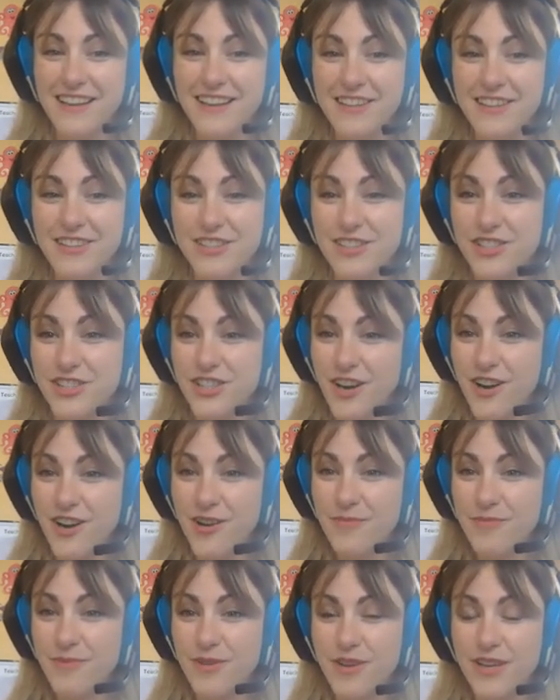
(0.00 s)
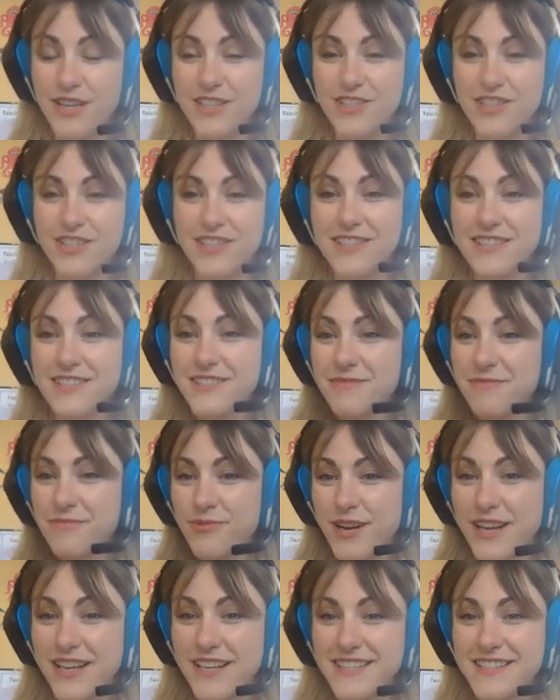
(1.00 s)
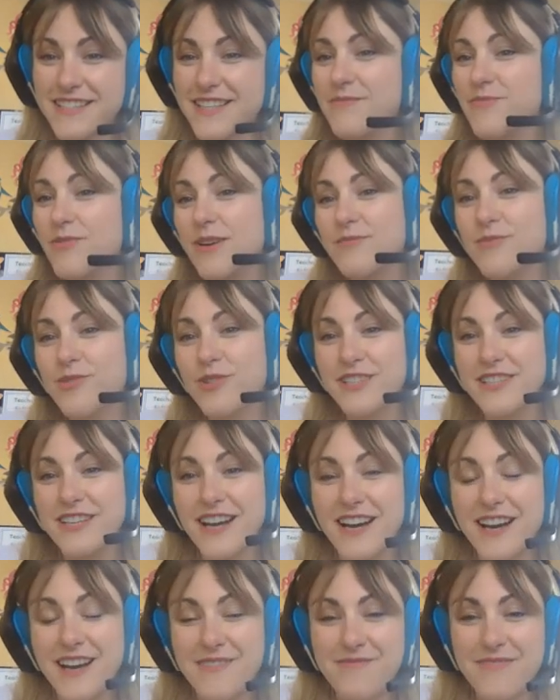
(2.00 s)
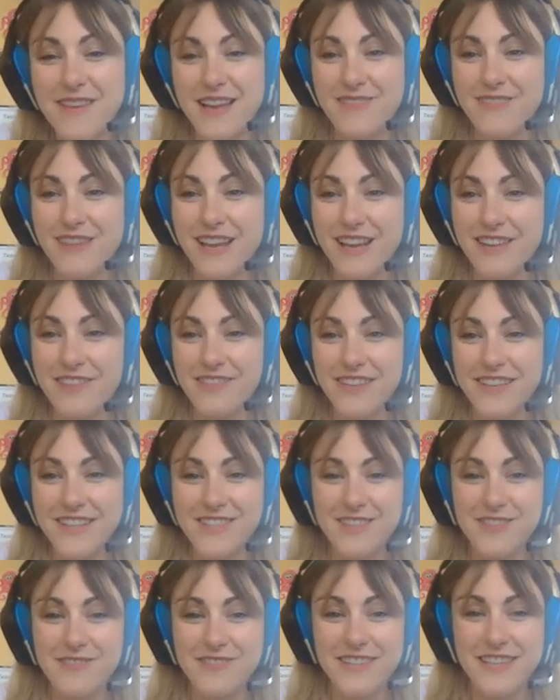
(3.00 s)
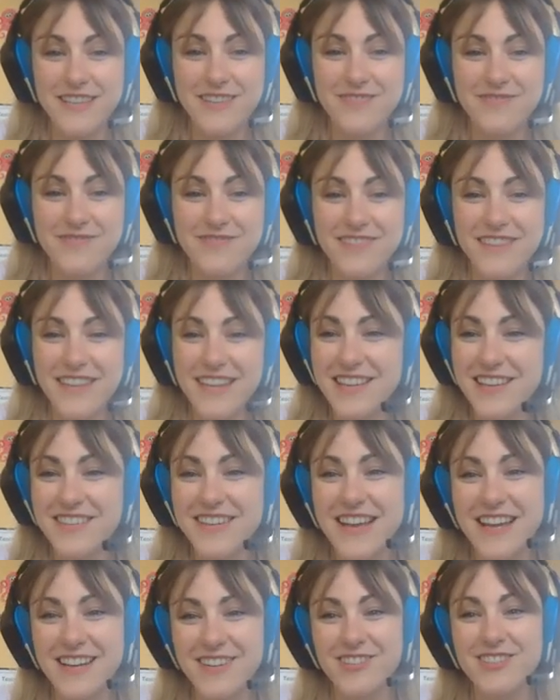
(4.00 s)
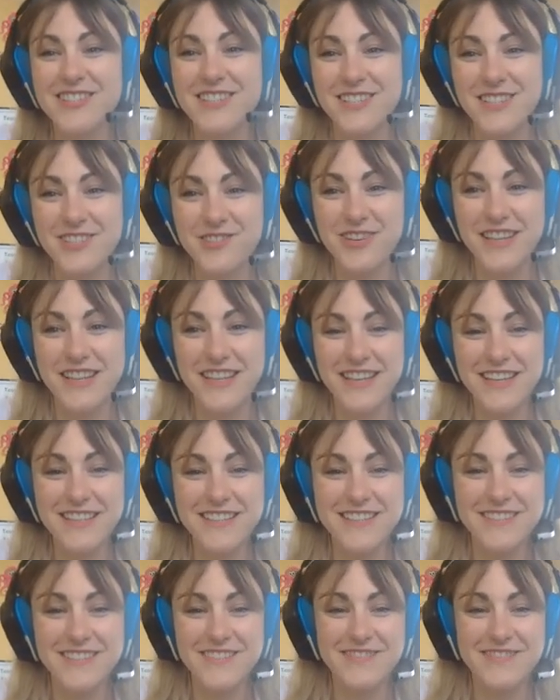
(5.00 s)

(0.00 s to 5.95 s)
Good job. You can just praise them one more time and make a fuss of them. Even adults enjoy that.